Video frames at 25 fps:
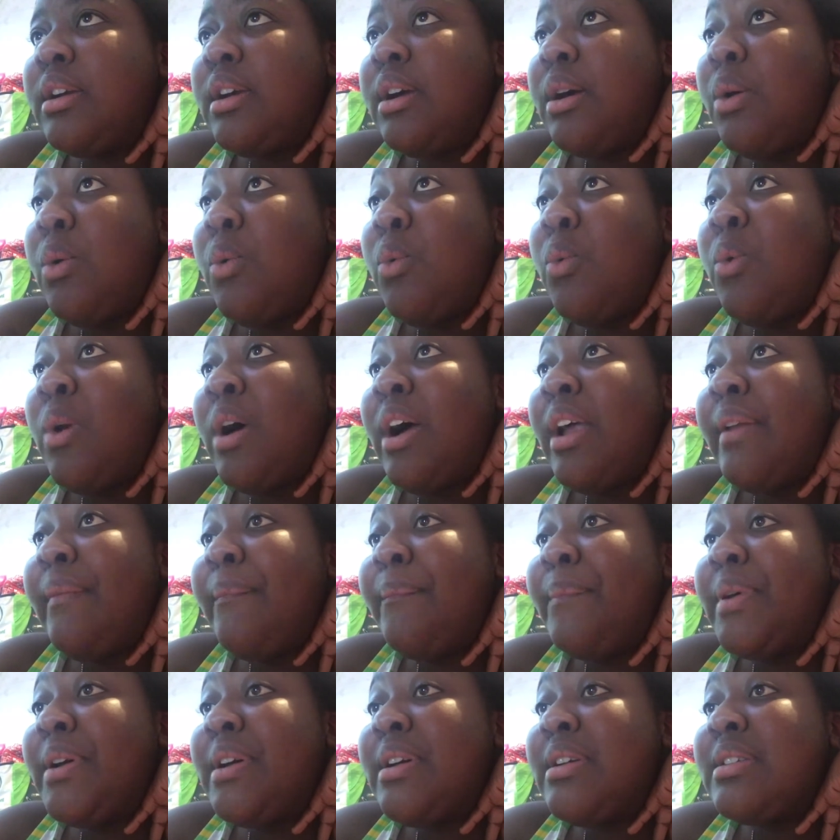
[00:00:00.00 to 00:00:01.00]
One
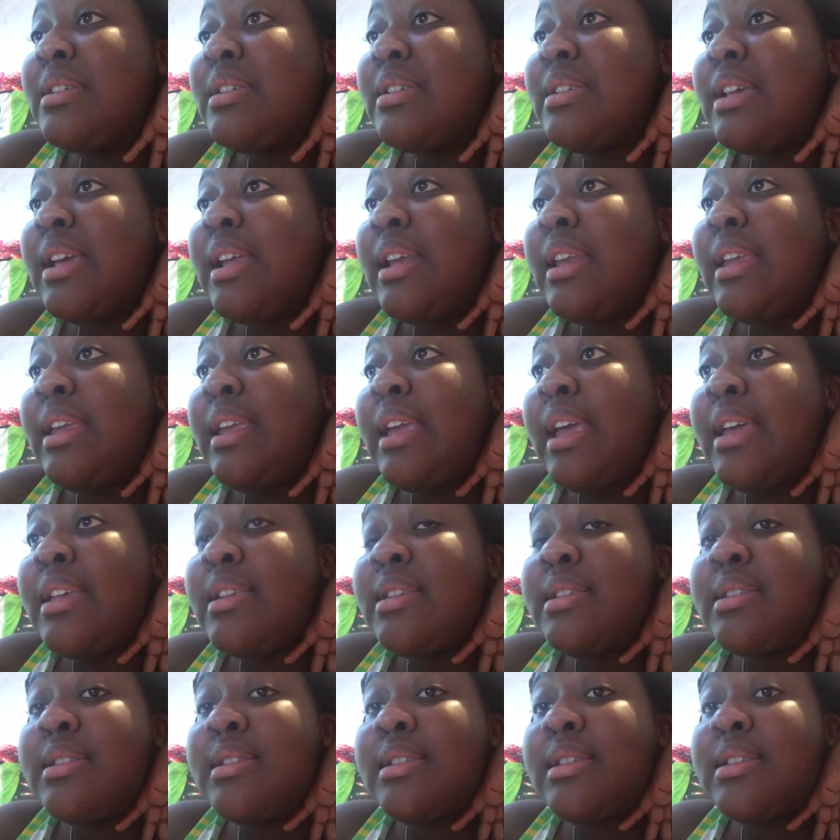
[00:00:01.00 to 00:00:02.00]
person said
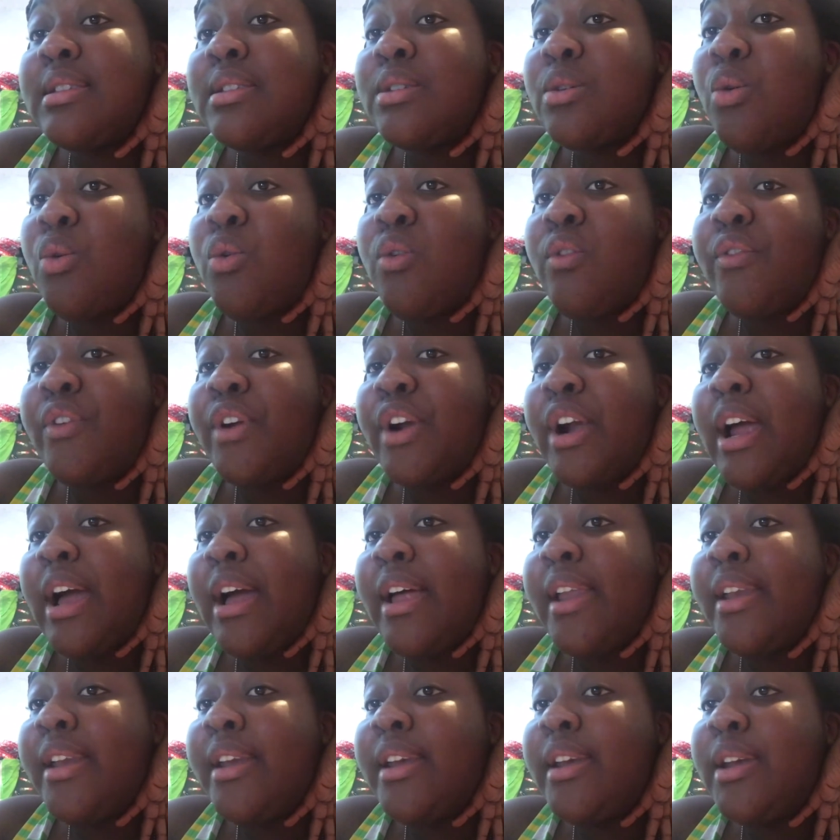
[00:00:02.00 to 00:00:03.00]
yes, it's over
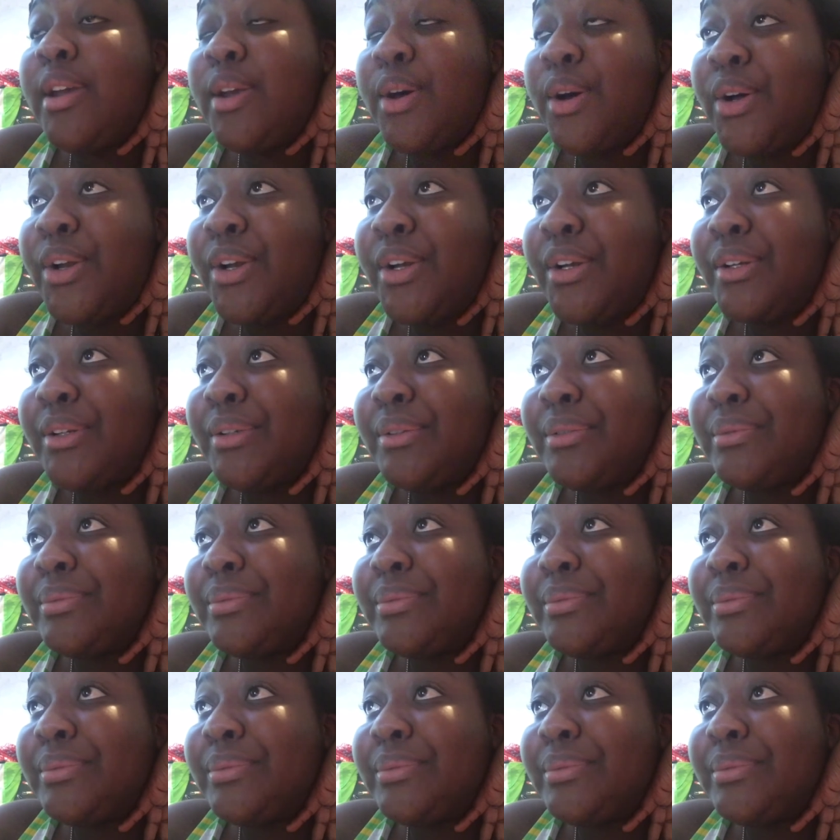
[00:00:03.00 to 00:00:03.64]
and done.